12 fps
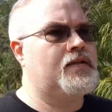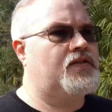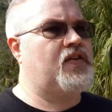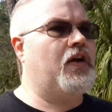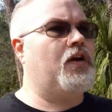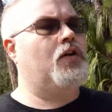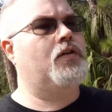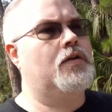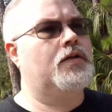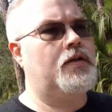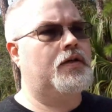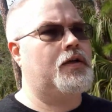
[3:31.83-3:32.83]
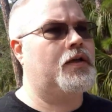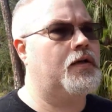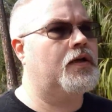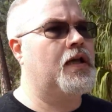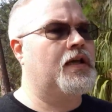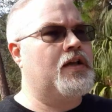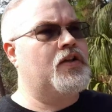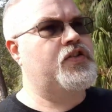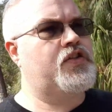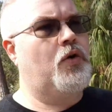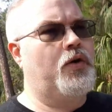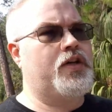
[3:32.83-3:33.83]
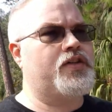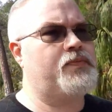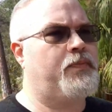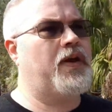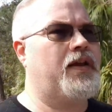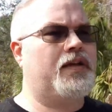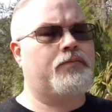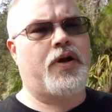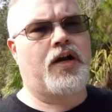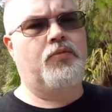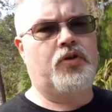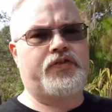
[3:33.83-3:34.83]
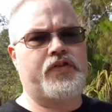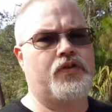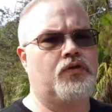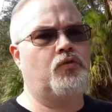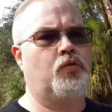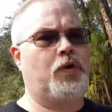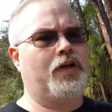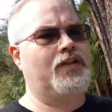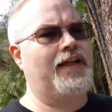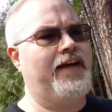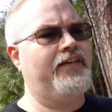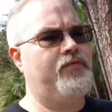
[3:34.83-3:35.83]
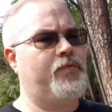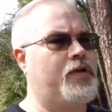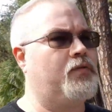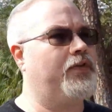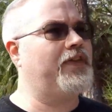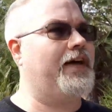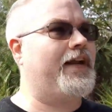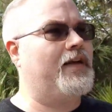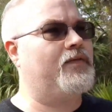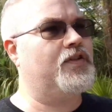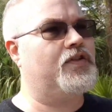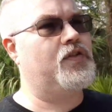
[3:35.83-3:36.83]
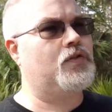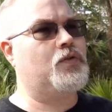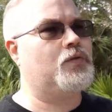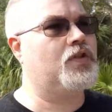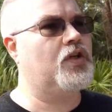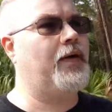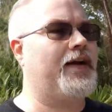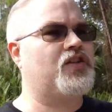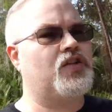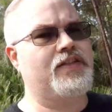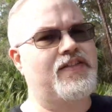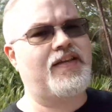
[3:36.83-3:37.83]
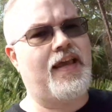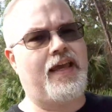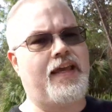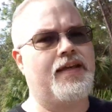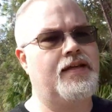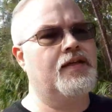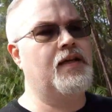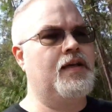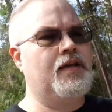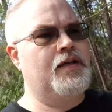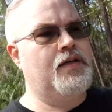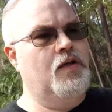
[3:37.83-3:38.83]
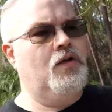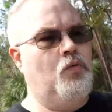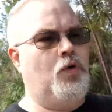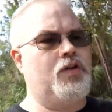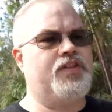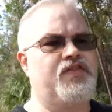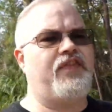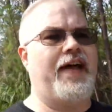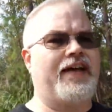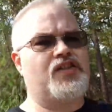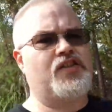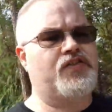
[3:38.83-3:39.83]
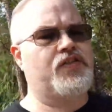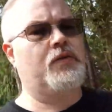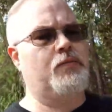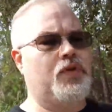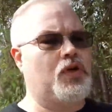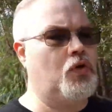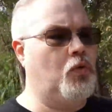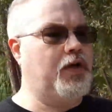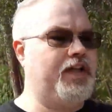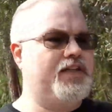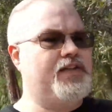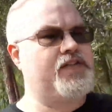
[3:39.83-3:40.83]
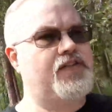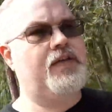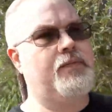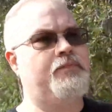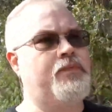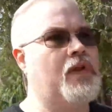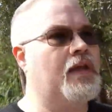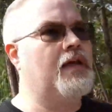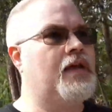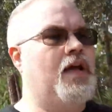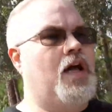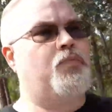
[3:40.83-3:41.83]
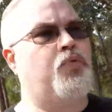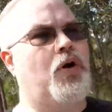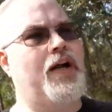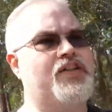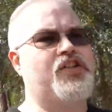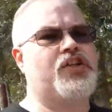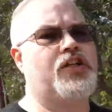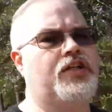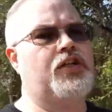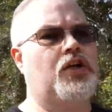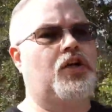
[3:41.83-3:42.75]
tell stories comparable to real life, but without having to, you know, actually say what is fascism, you know, what is oppression, you